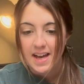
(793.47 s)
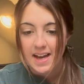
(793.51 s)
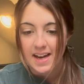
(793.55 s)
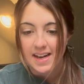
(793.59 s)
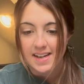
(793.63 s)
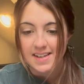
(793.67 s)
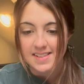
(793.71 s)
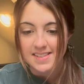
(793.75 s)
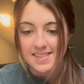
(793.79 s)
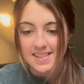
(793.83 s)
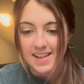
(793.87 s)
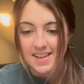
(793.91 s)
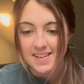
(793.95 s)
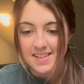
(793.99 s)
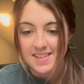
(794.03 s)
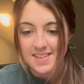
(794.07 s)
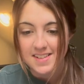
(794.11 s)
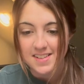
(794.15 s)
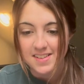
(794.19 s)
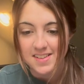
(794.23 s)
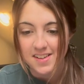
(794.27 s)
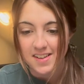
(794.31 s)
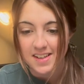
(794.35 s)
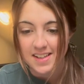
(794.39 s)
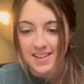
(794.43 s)
I decided
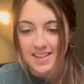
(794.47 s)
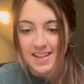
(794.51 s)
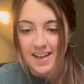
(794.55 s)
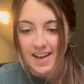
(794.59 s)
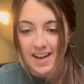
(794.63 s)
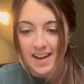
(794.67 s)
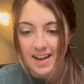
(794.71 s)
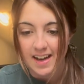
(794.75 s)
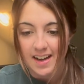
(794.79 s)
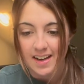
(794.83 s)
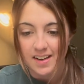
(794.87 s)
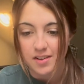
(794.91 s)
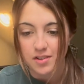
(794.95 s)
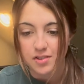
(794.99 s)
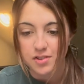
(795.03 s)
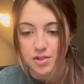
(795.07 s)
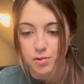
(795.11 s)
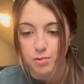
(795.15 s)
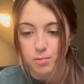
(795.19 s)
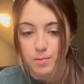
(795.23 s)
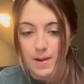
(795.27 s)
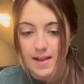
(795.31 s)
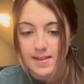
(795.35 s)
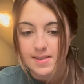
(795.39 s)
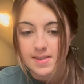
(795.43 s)
to look at the aisle
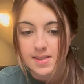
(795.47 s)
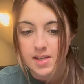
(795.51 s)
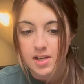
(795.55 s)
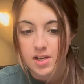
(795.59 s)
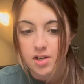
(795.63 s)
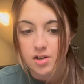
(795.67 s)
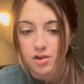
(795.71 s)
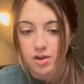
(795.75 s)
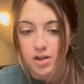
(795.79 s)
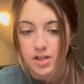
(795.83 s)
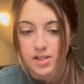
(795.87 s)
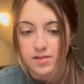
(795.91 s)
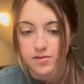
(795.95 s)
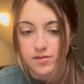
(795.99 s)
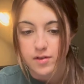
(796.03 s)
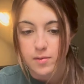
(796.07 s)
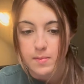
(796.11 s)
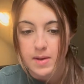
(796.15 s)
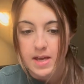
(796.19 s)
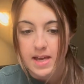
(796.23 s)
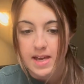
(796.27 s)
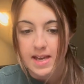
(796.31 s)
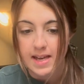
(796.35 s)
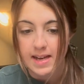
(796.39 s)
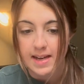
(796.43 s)
directly across from
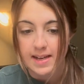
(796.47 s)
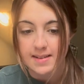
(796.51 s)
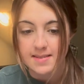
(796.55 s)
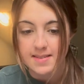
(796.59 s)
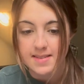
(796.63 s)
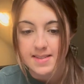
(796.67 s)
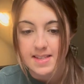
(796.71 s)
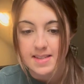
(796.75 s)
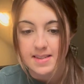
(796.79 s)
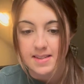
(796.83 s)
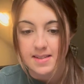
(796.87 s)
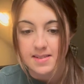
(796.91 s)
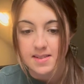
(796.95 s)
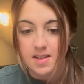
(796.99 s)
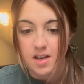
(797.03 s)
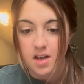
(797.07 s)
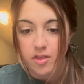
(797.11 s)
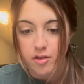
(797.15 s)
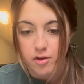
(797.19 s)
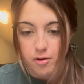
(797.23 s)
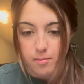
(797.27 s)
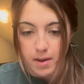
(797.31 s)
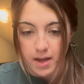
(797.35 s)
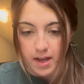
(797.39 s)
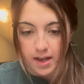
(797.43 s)
me and I see this
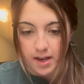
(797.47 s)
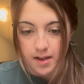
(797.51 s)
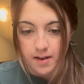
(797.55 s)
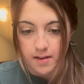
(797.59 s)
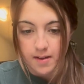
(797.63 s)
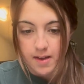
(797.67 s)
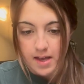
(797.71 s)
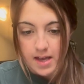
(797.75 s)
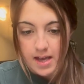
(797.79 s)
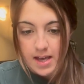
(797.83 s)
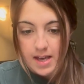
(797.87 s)
other man